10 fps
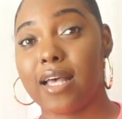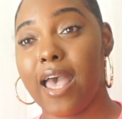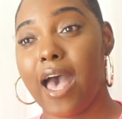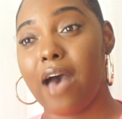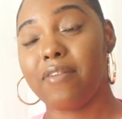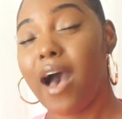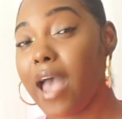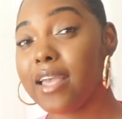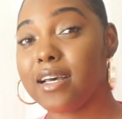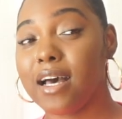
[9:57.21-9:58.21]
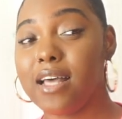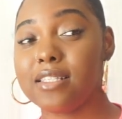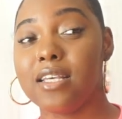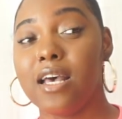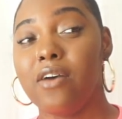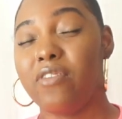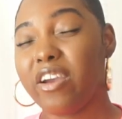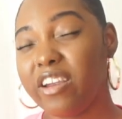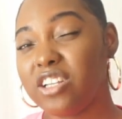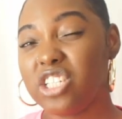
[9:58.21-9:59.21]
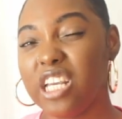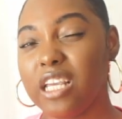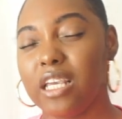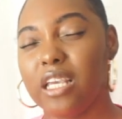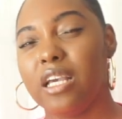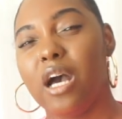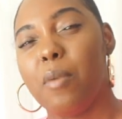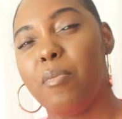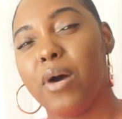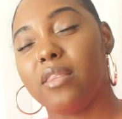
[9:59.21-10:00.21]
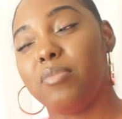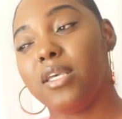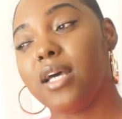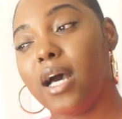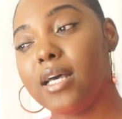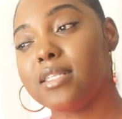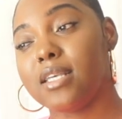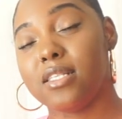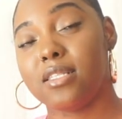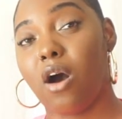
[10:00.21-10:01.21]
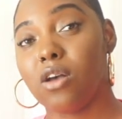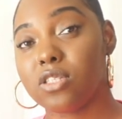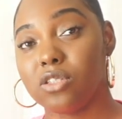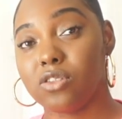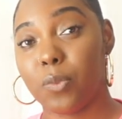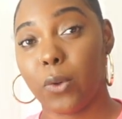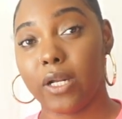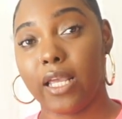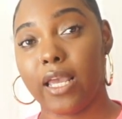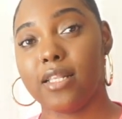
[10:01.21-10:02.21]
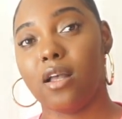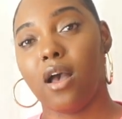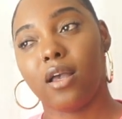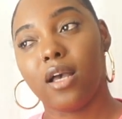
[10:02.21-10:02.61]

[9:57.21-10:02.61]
I have high cuts, very cheeky, but because it's also sporty, it